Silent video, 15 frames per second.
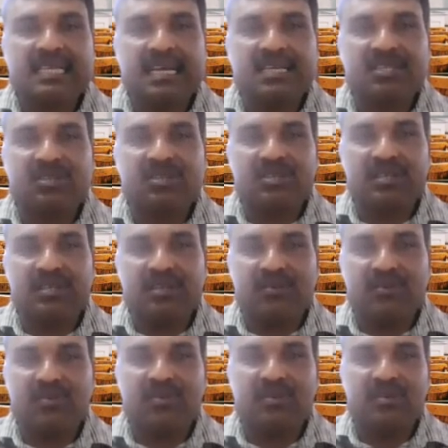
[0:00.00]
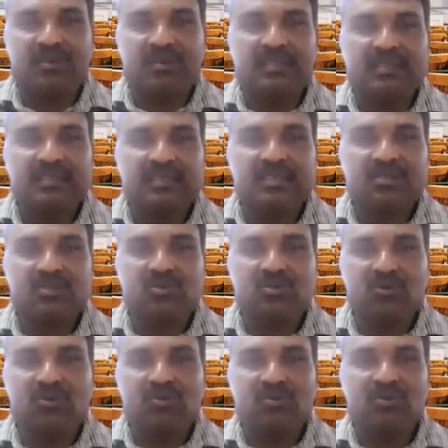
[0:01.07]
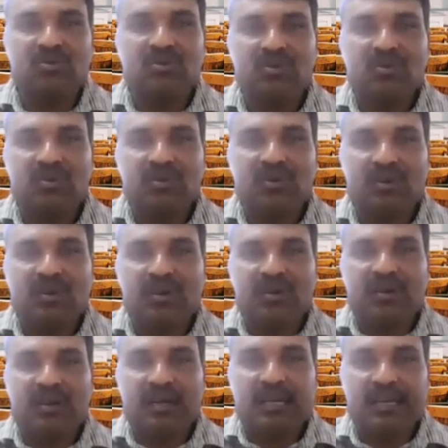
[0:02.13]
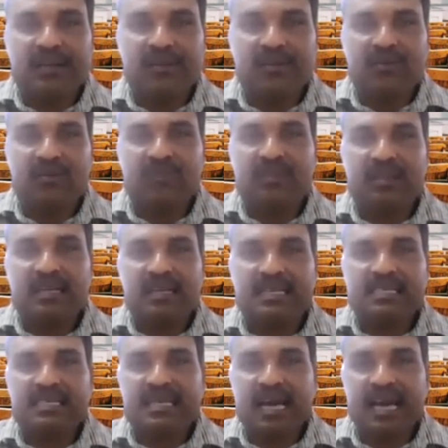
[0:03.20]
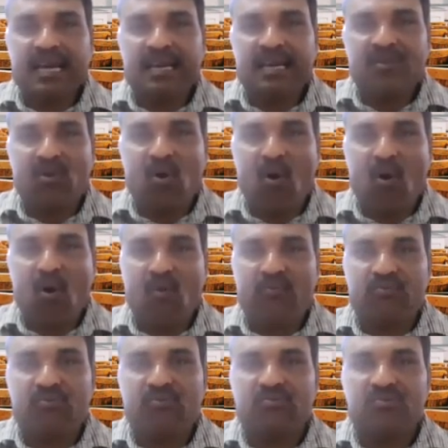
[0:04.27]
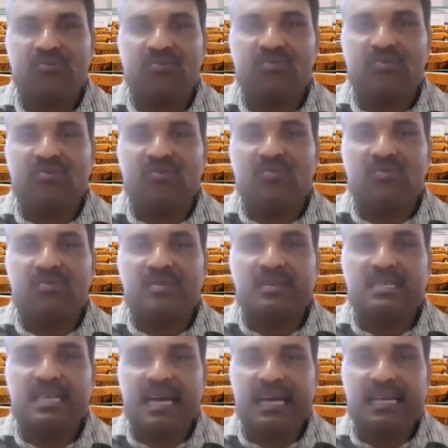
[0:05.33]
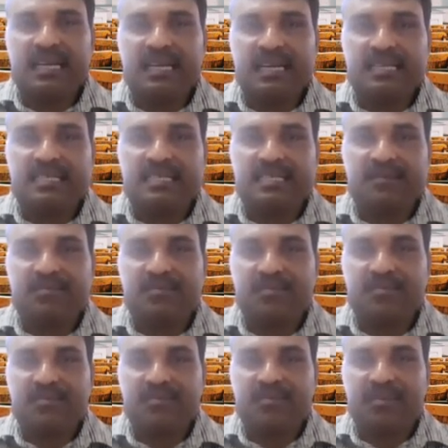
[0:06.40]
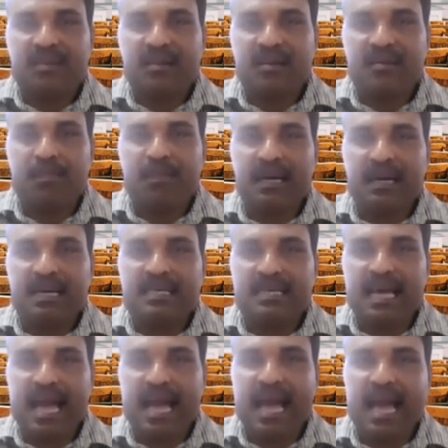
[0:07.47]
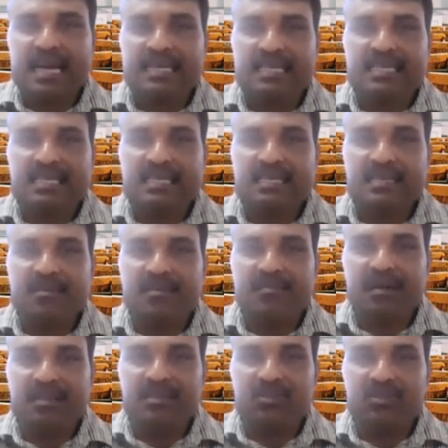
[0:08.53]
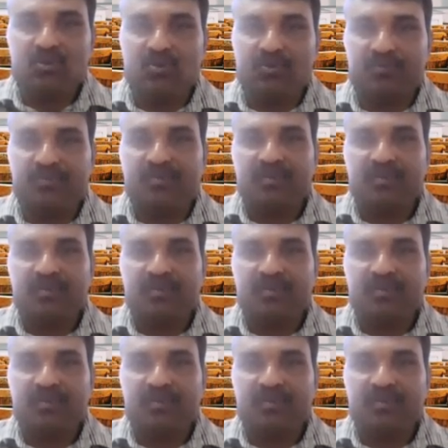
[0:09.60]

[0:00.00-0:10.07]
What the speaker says: tends to 0. This 2 into sine of sine x plus x by 2